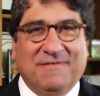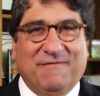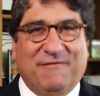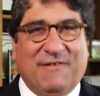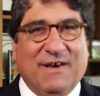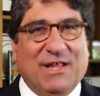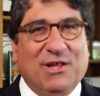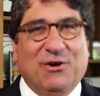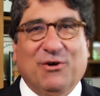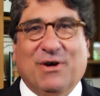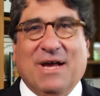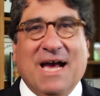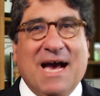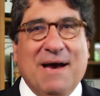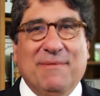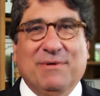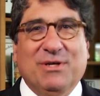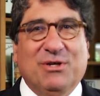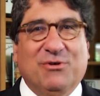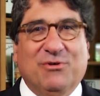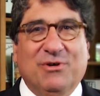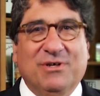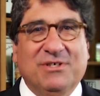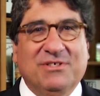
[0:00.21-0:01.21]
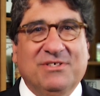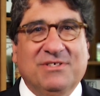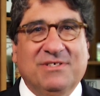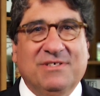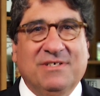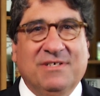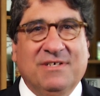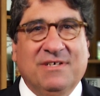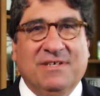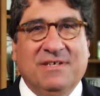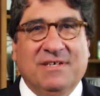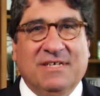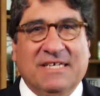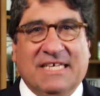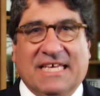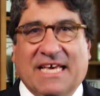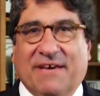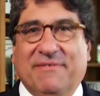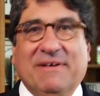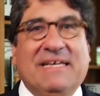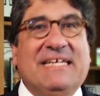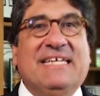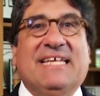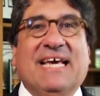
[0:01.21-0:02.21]
fellow Commodores,
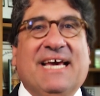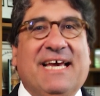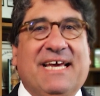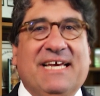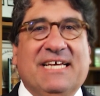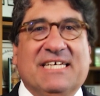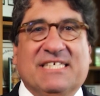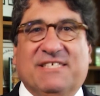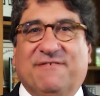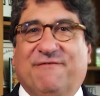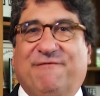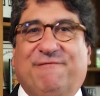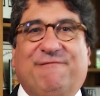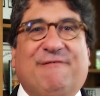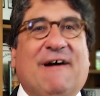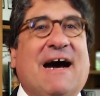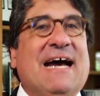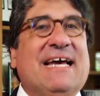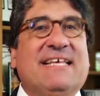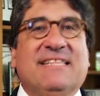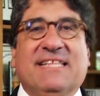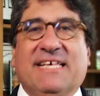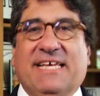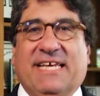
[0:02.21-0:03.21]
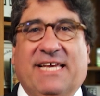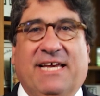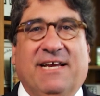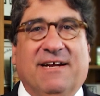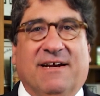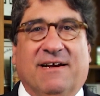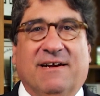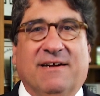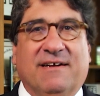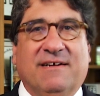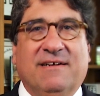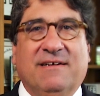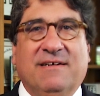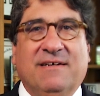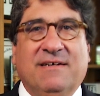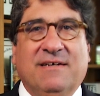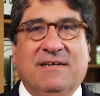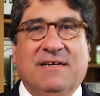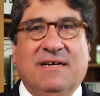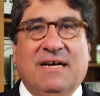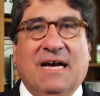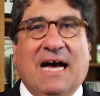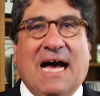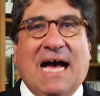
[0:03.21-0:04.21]
Giving Day is finally here.
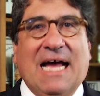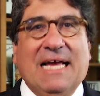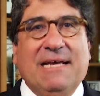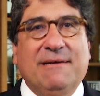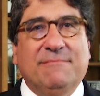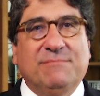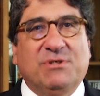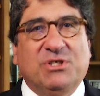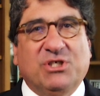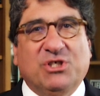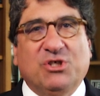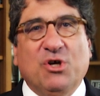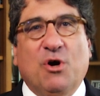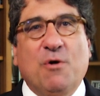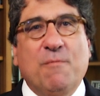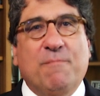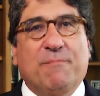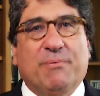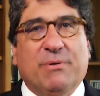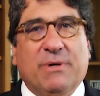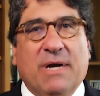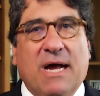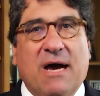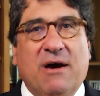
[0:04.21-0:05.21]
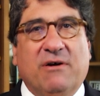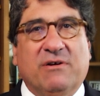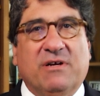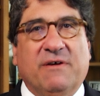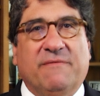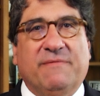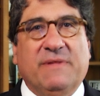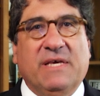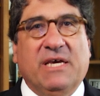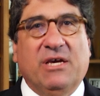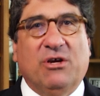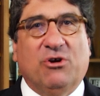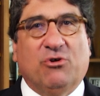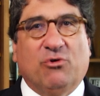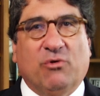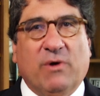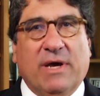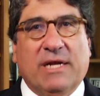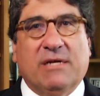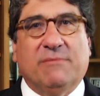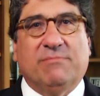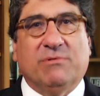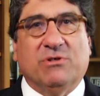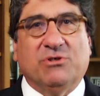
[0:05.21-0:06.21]
I am so proud of the
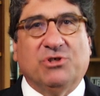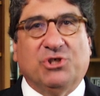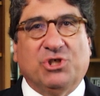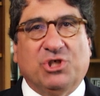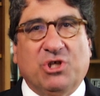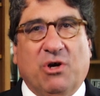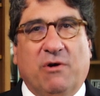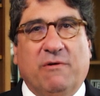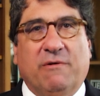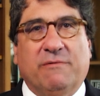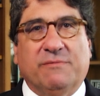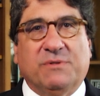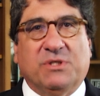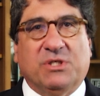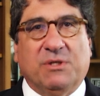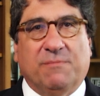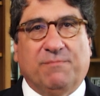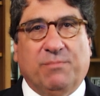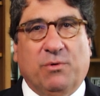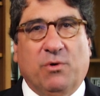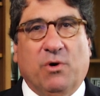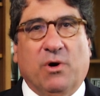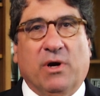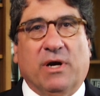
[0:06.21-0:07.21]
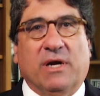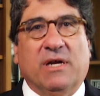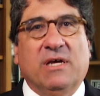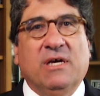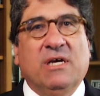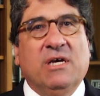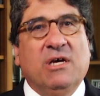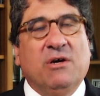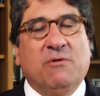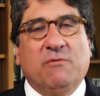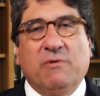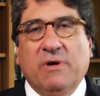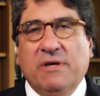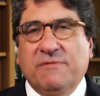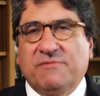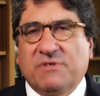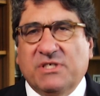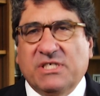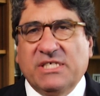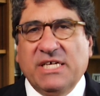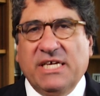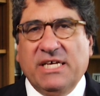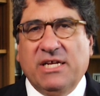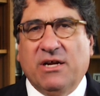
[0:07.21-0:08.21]
incredible show of support we've
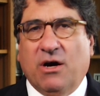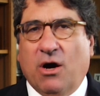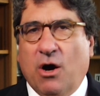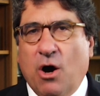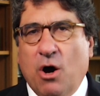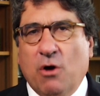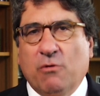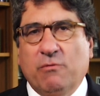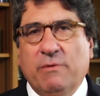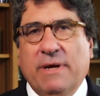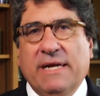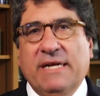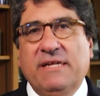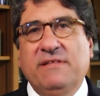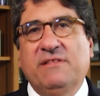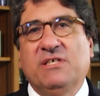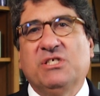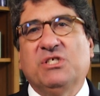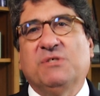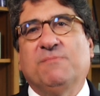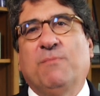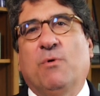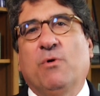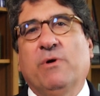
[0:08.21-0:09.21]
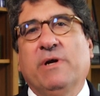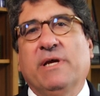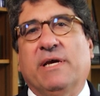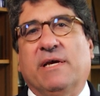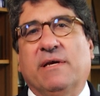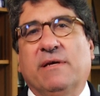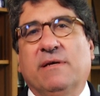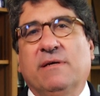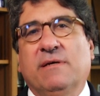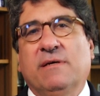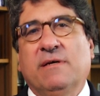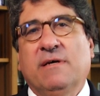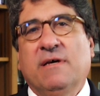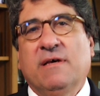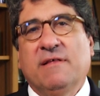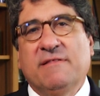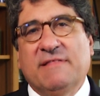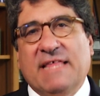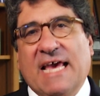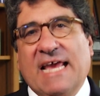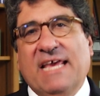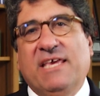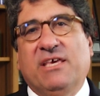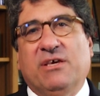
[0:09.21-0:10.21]
seen already this morning.
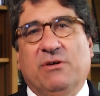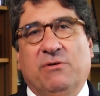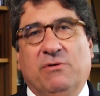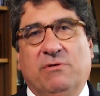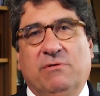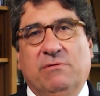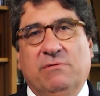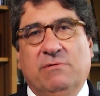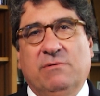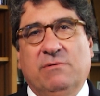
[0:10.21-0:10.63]
Thank you